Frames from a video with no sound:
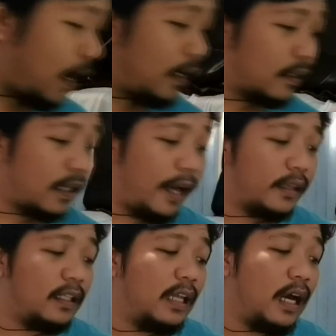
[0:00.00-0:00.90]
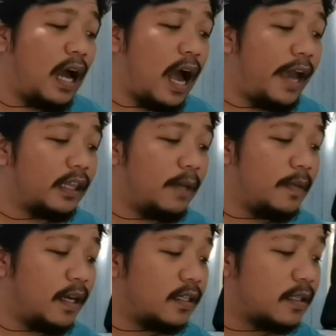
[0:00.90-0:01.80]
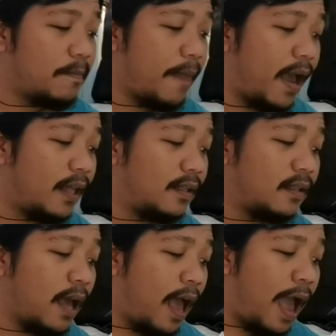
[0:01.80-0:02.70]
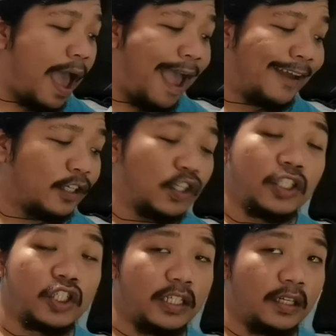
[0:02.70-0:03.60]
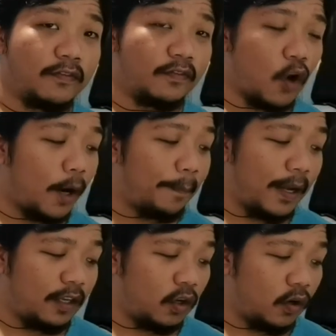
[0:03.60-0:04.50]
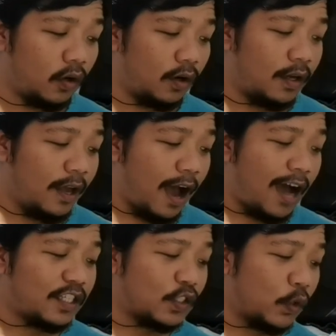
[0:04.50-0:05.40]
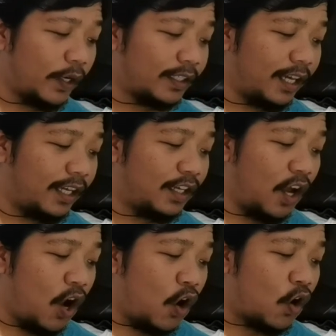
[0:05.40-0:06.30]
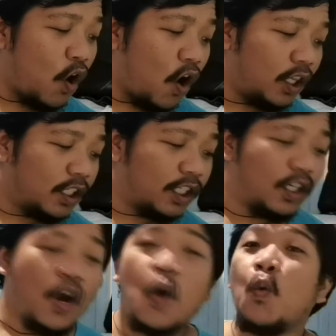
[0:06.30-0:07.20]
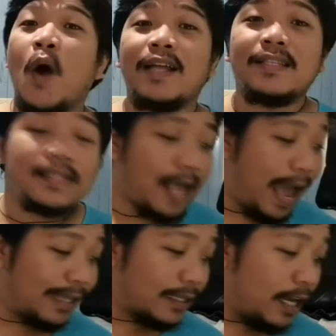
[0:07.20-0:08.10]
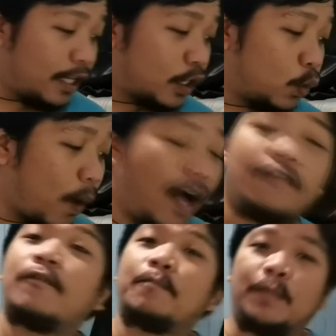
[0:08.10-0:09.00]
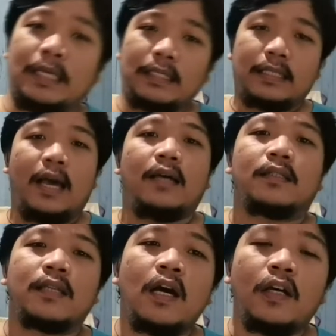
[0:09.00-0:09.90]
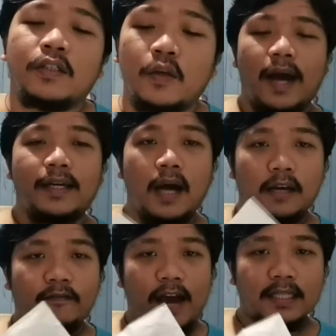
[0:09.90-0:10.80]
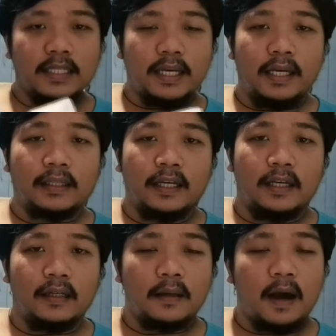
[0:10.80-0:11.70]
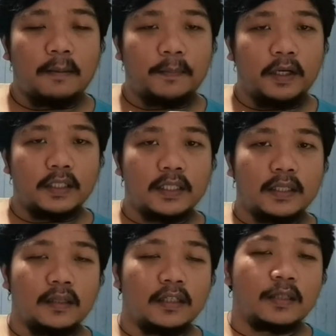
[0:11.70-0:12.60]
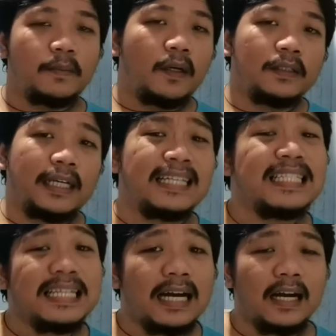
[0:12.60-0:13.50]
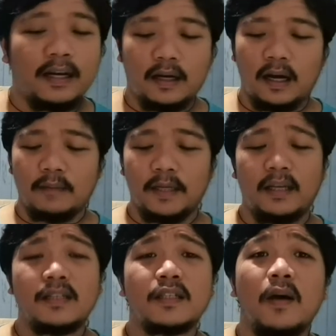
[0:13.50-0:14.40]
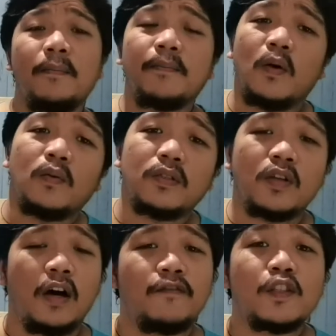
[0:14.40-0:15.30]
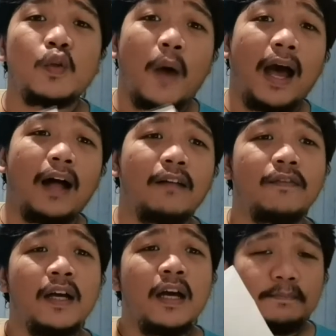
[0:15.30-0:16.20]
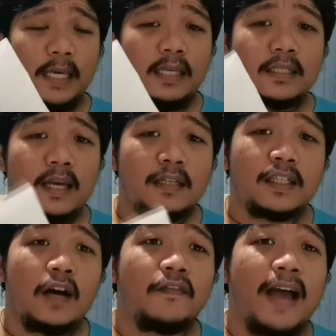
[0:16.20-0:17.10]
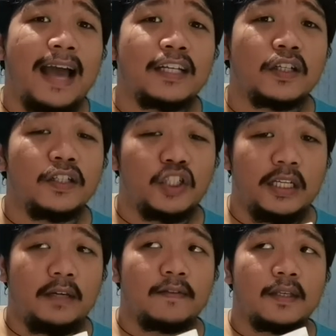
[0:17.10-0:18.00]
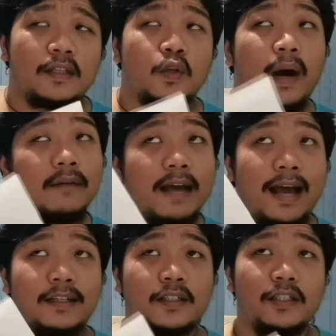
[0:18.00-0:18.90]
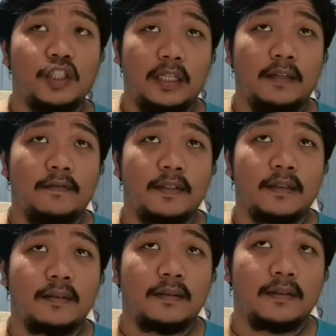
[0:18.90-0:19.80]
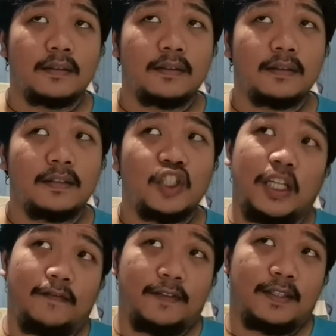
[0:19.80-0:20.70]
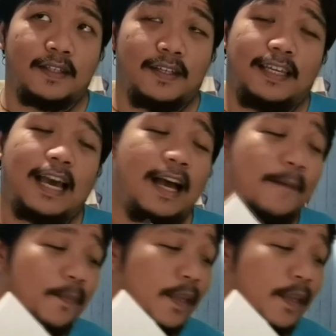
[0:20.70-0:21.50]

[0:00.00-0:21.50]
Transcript: Ang title ng item niya is Men Handkerchief or Panyo Assorted Color One Set 12 pieces. So I got fascinated purchasing this product kasi nga it is composed of 12 pieces of handkerchiefs. 12 handkerchiefs. Chiefs. Yeah.